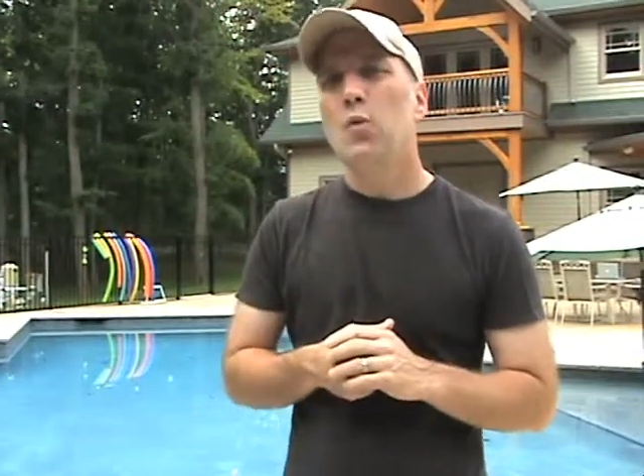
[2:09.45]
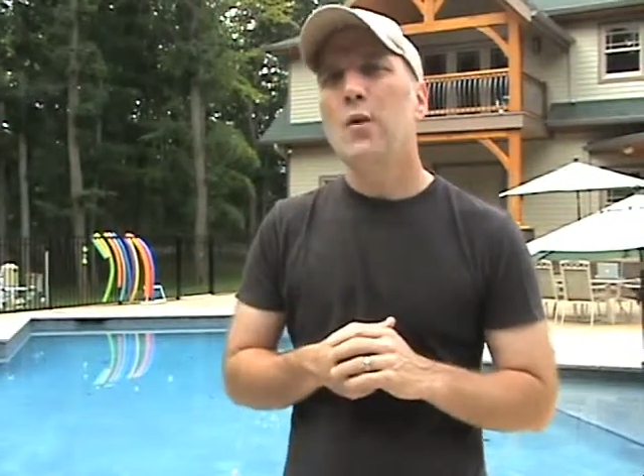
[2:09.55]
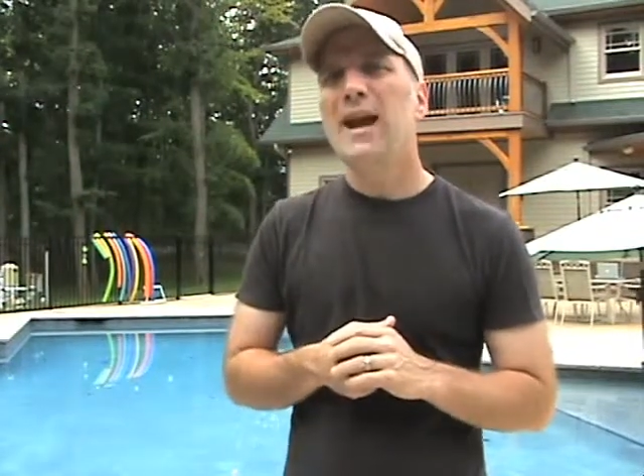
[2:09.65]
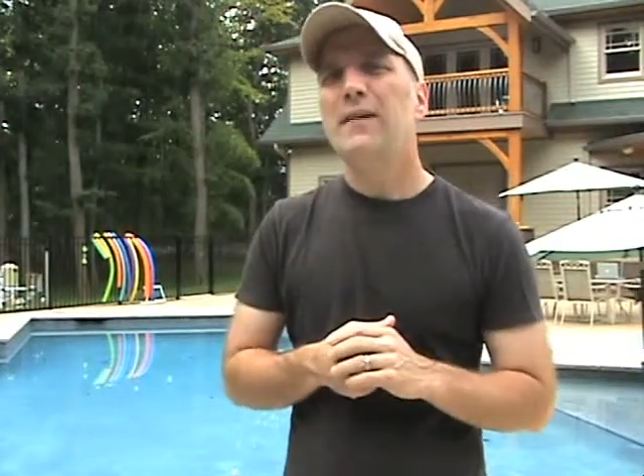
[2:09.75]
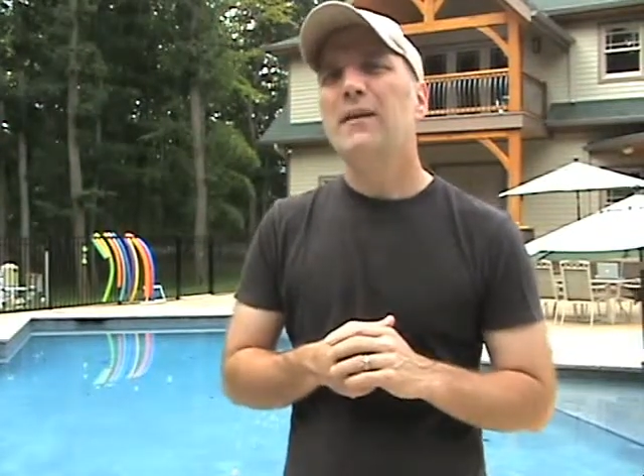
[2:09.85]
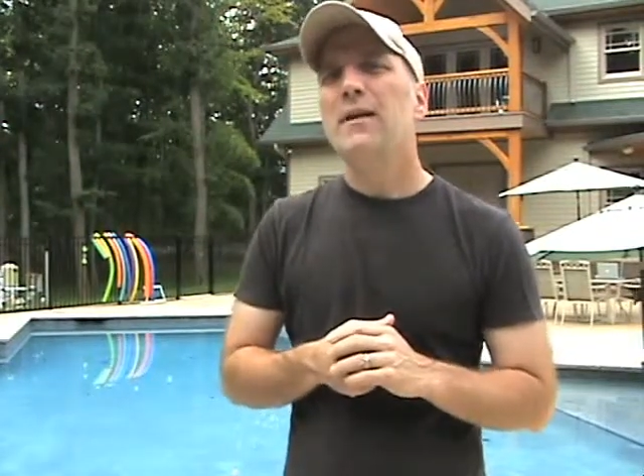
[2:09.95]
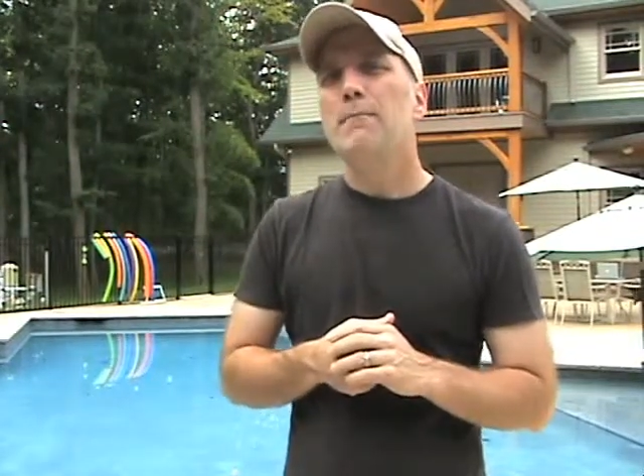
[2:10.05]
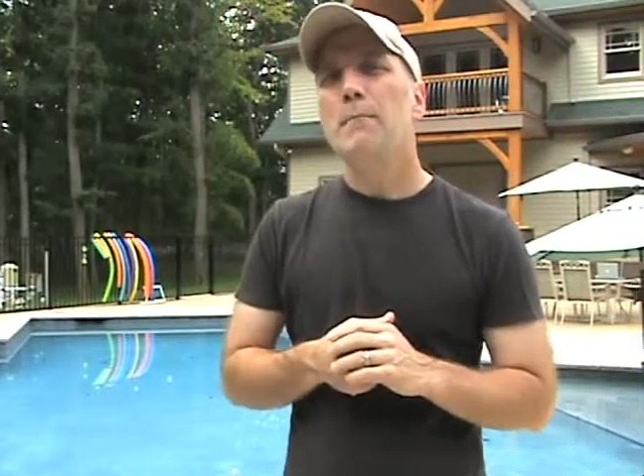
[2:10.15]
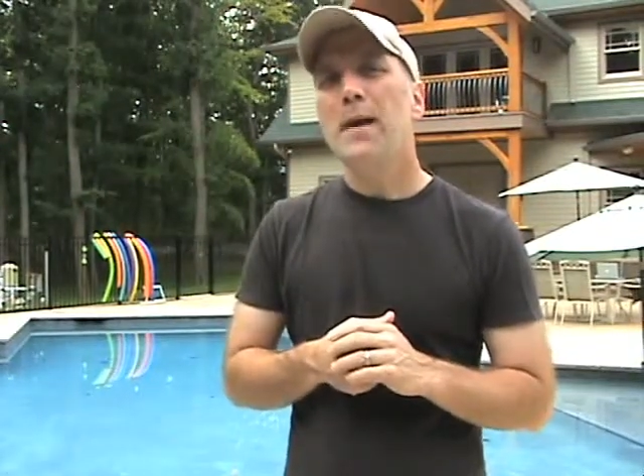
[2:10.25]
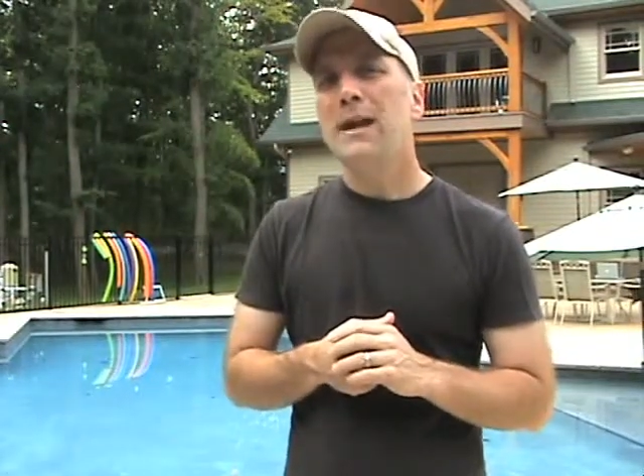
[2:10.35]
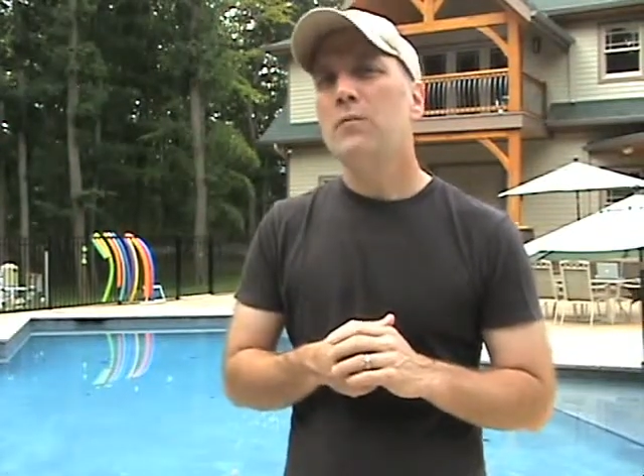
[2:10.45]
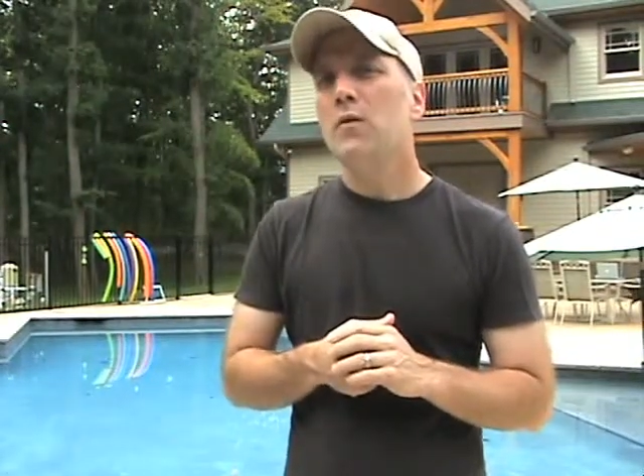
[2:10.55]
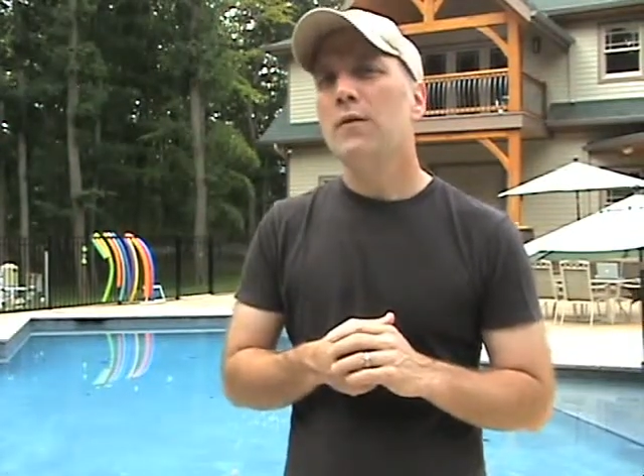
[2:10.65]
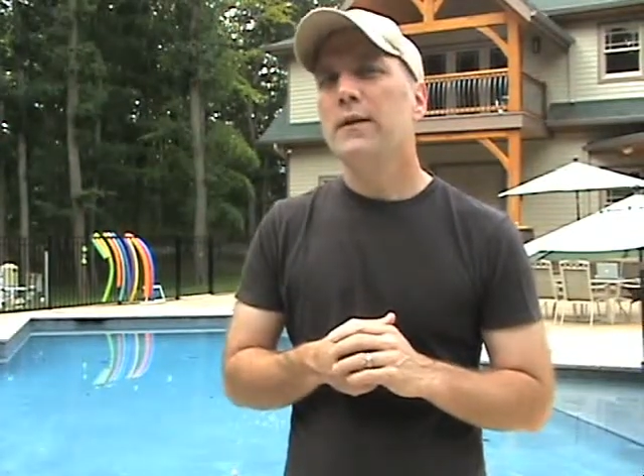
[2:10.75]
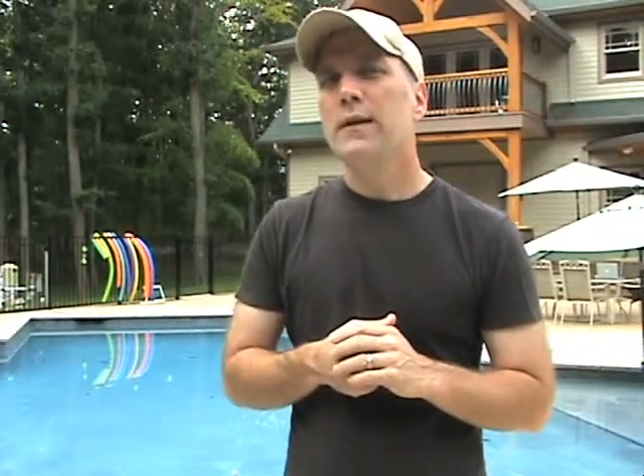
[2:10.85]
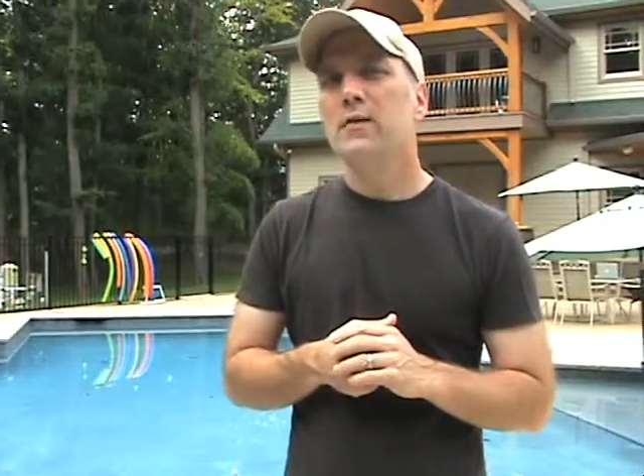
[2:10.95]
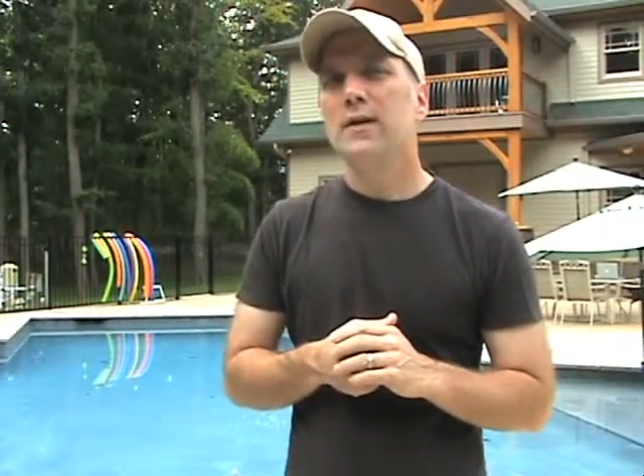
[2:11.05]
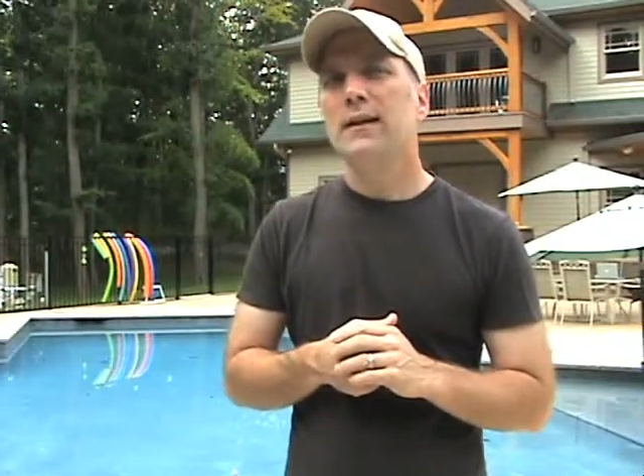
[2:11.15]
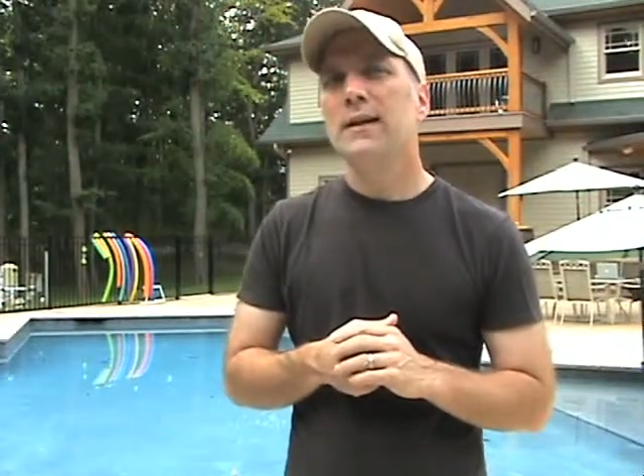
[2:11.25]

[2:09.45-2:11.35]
We have many more videos like